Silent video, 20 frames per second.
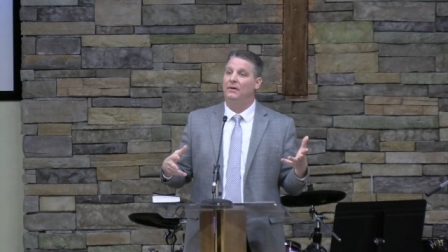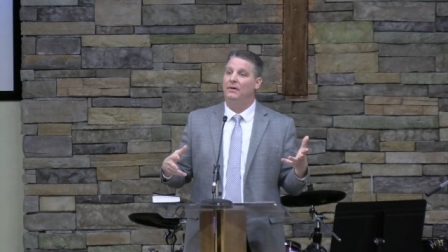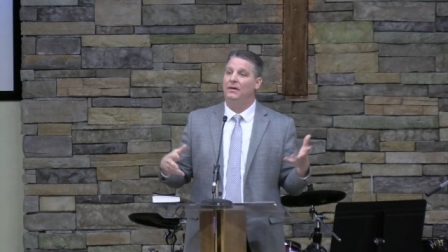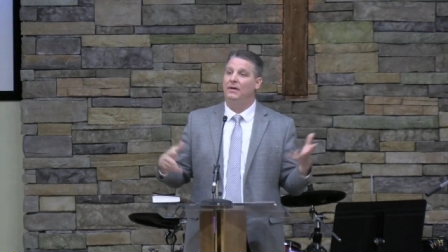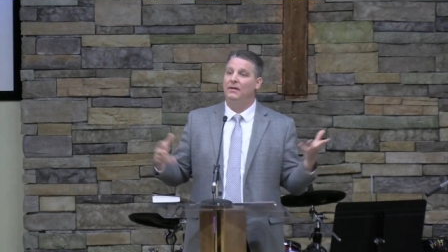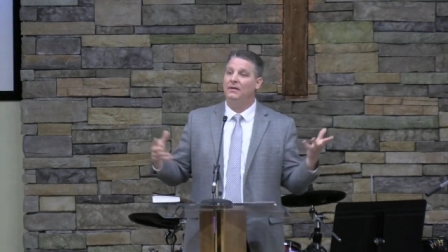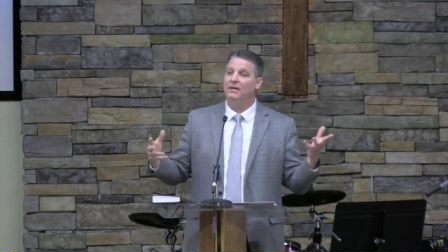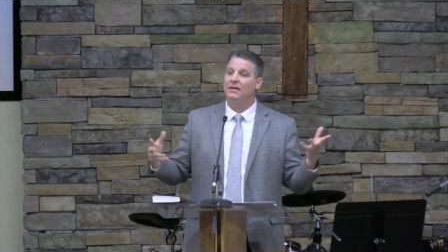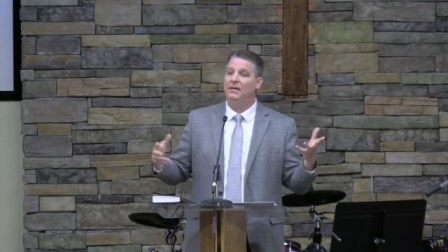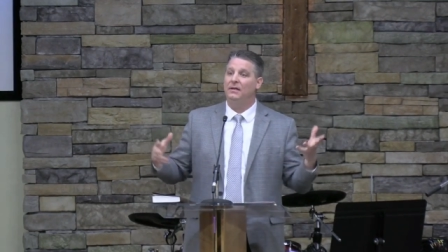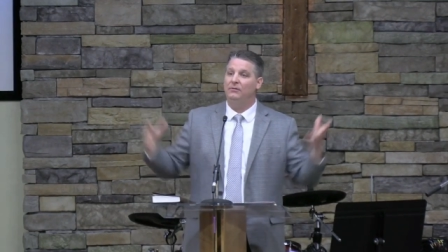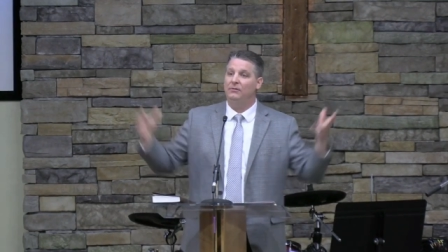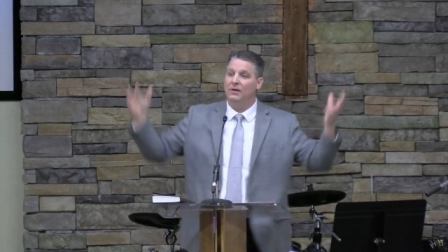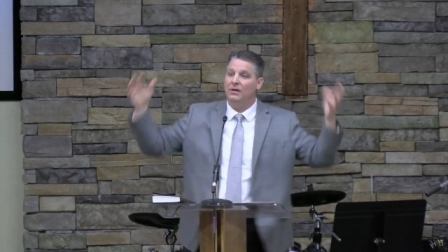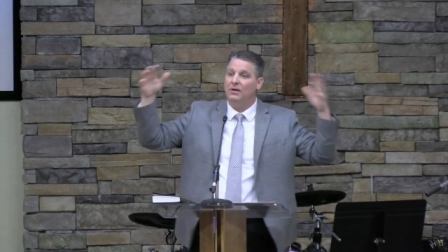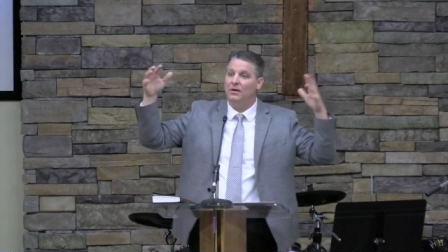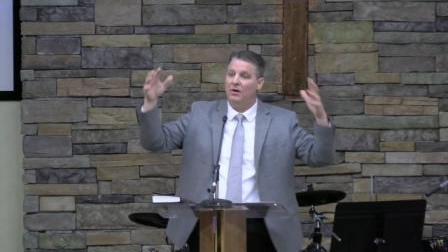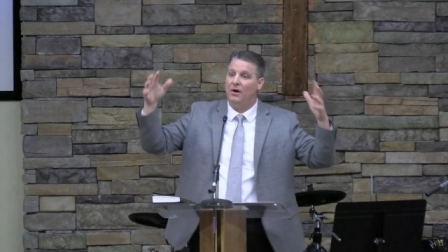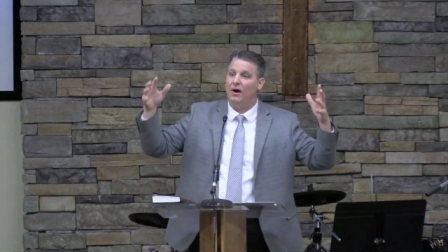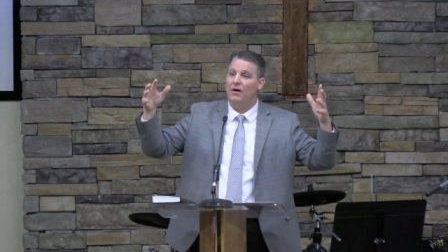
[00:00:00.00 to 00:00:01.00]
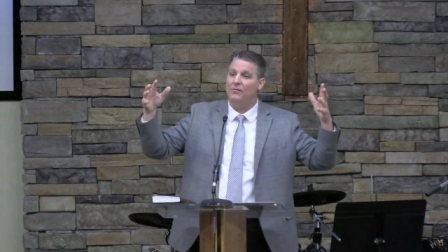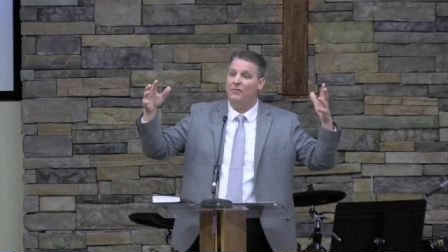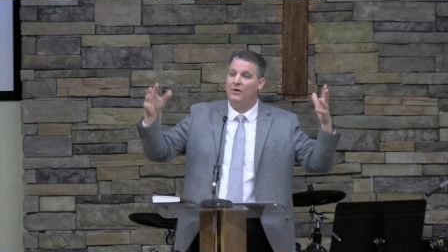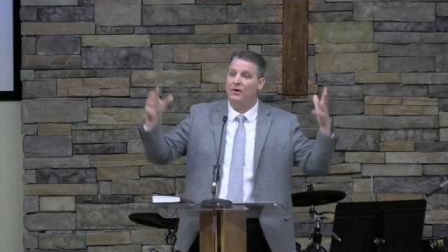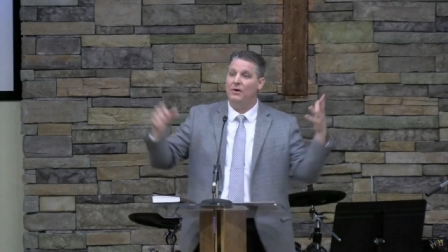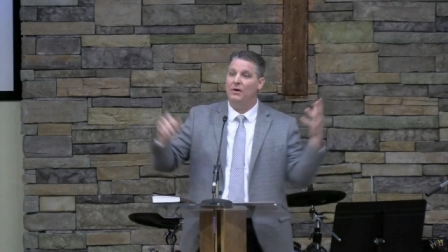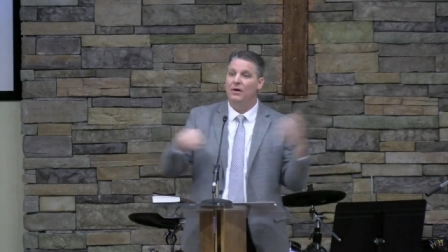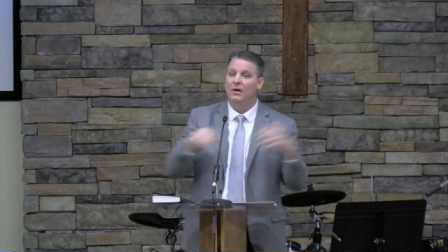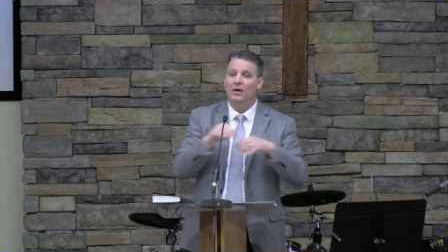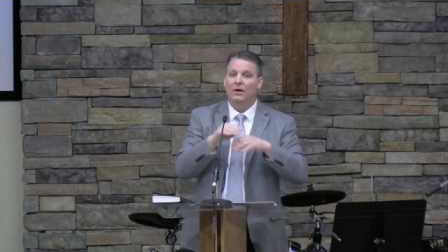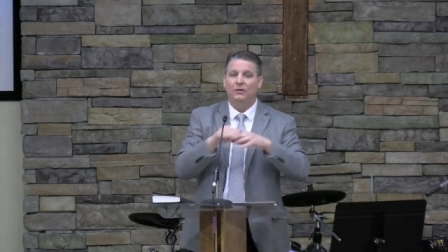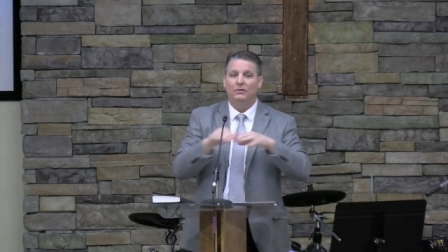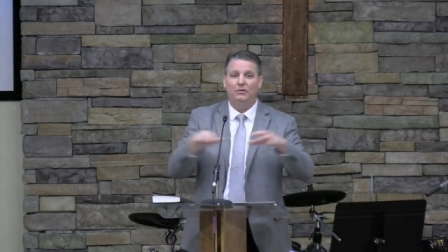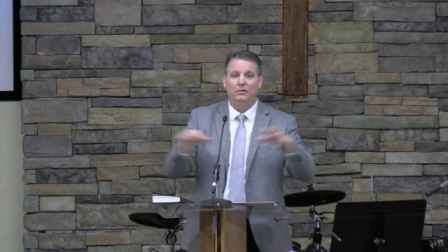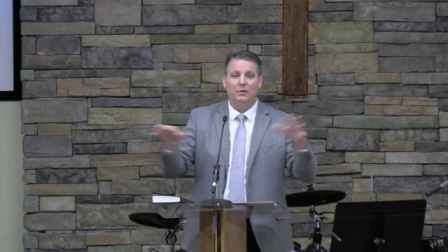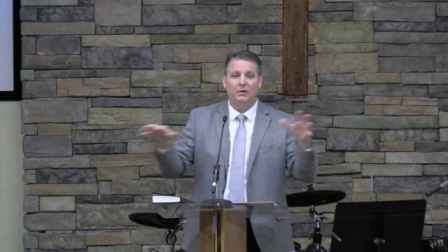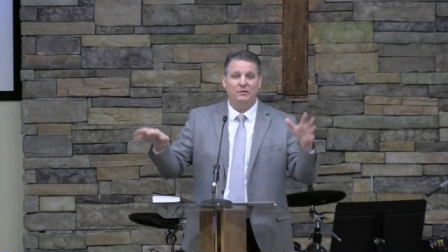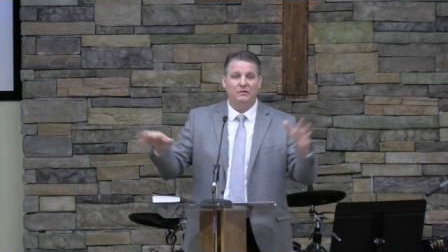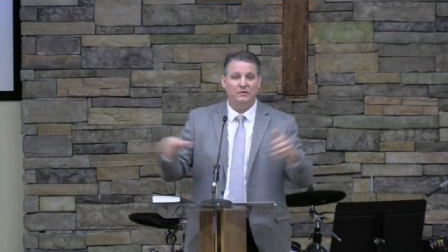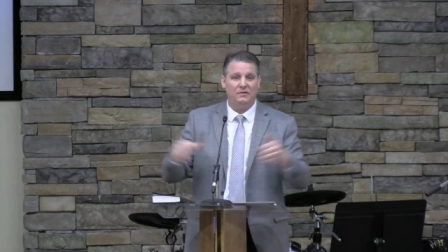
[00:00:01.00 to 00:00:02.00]
in the evening, covered
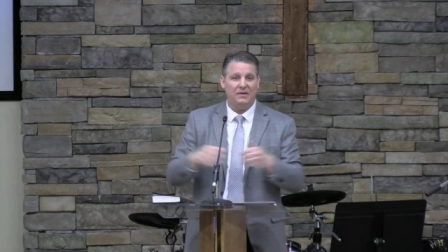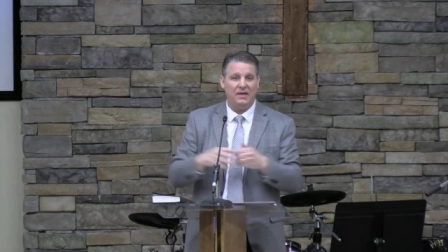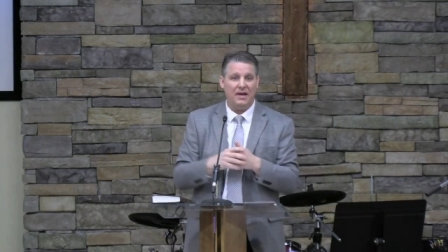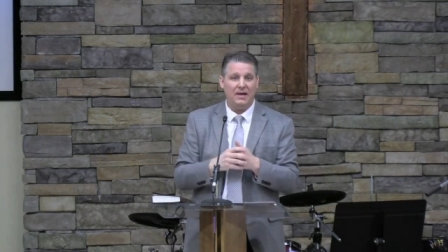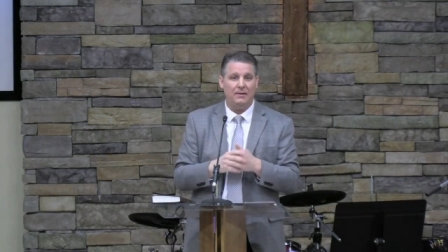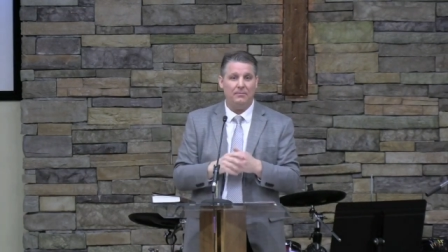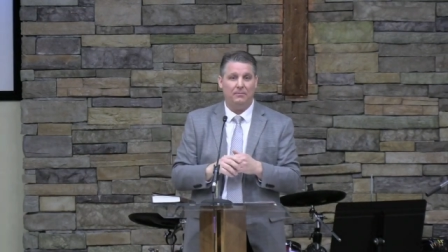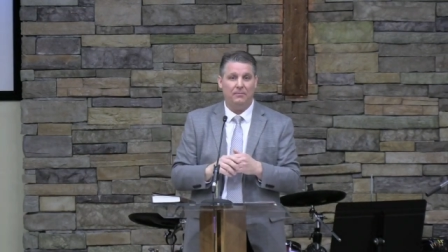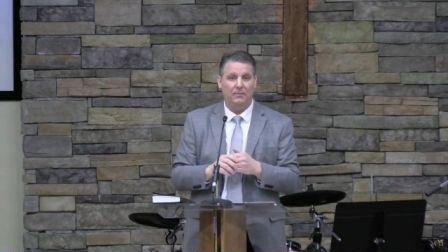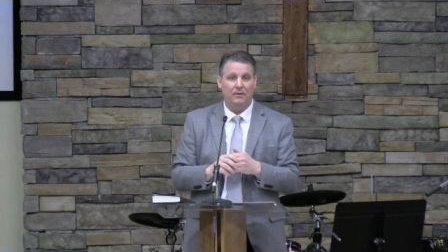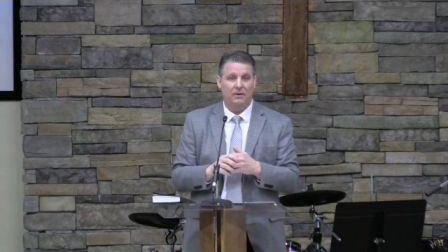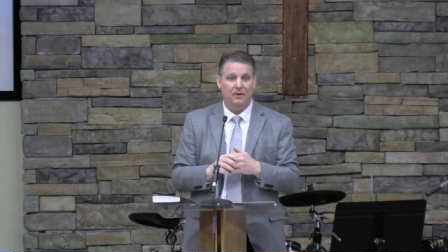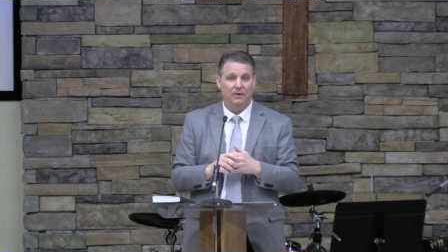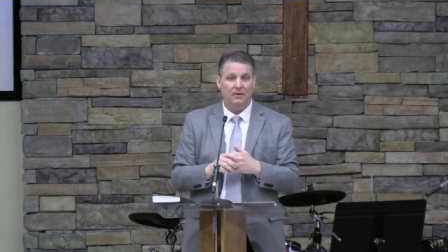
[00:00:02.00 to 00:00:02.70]
to escape